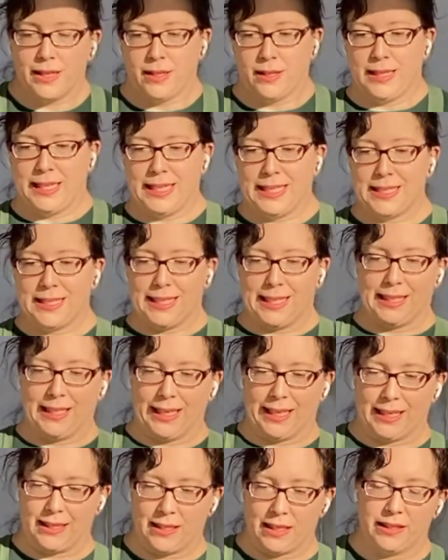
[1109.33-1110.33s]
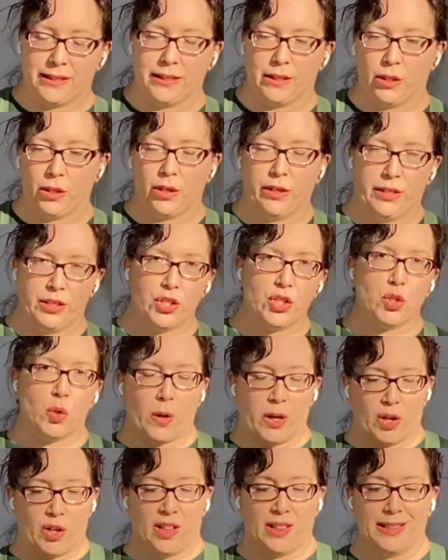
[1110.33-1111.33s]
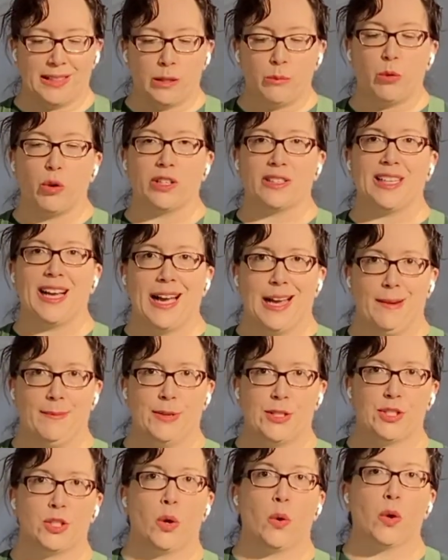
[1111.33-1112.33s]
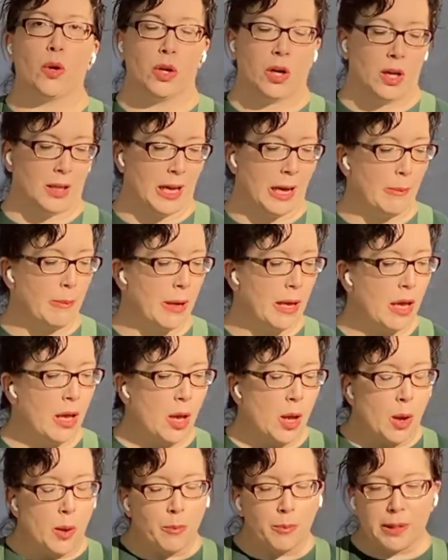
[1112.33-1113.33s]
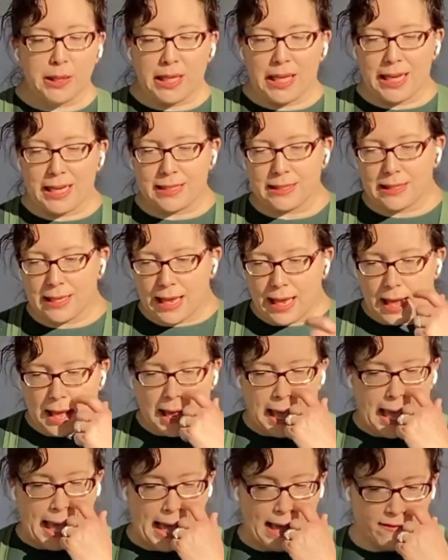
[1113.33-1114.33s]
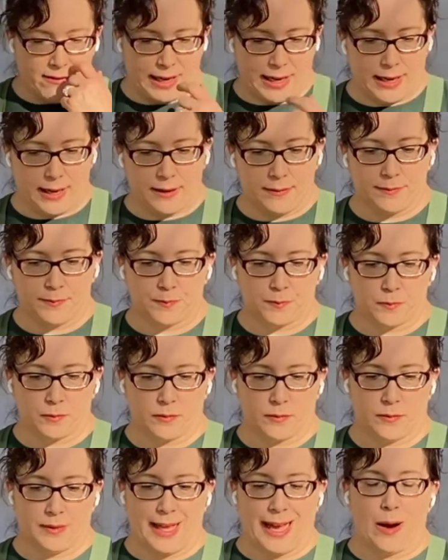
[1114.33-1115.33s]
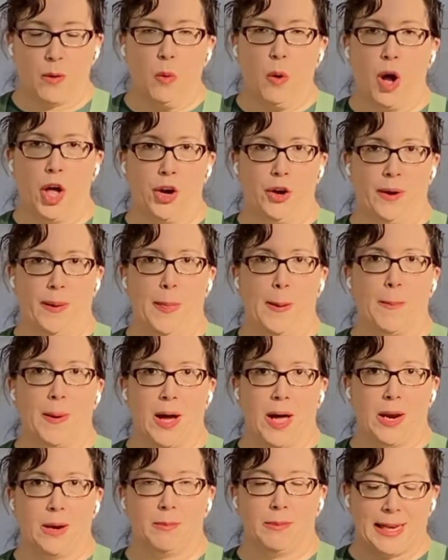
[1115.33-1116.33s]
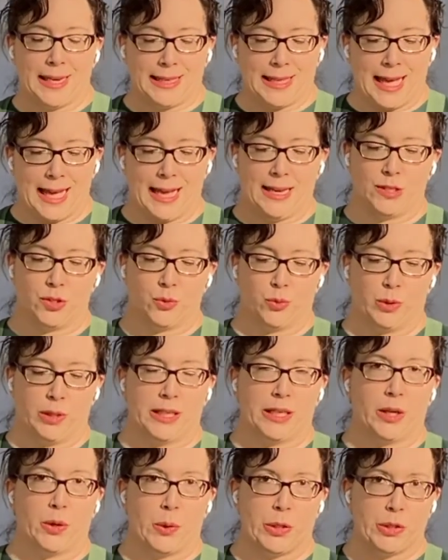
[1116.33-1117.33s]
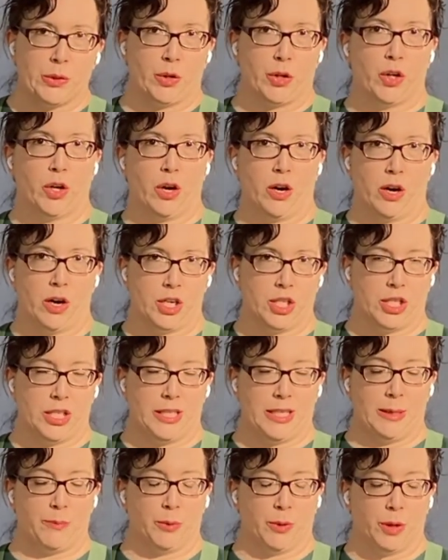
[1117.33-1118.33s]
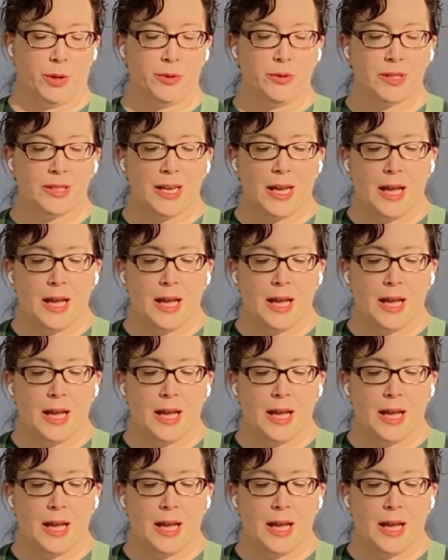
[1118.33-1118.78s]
these seedlings and the soil a little more time to soak it all up. Plus, having that water in the bottom like that is really going to encourage the deep roots.